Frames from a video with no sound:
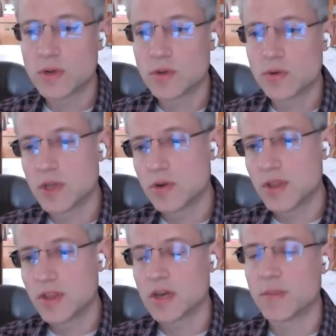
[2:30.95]
And the really
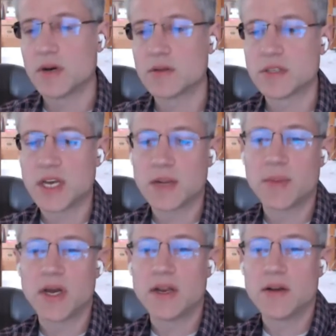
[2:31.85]
great thing about static
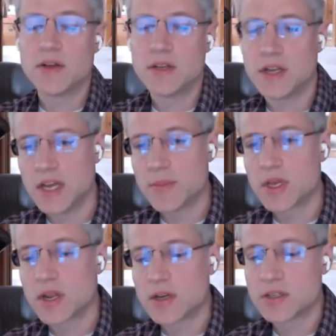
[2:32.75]
binary and dynamic
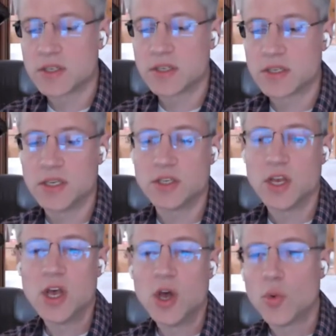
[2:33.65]
analysis is
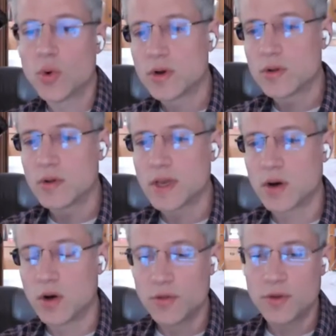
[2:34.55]
we're going to look at
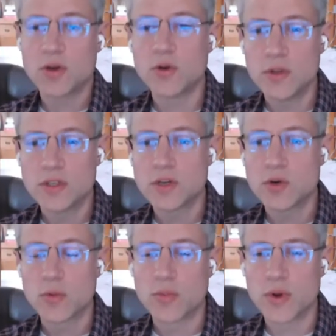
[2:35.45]
all the code that's
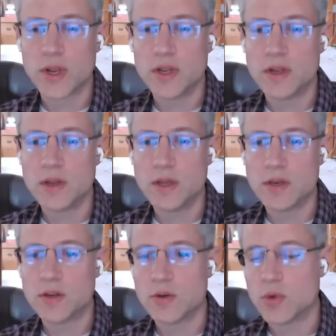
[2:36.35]
incorporated
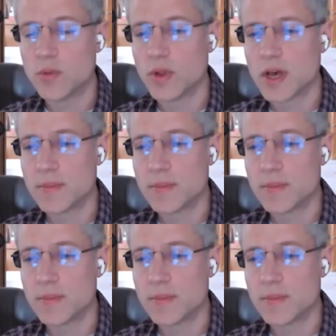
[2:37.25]
into your mobile app.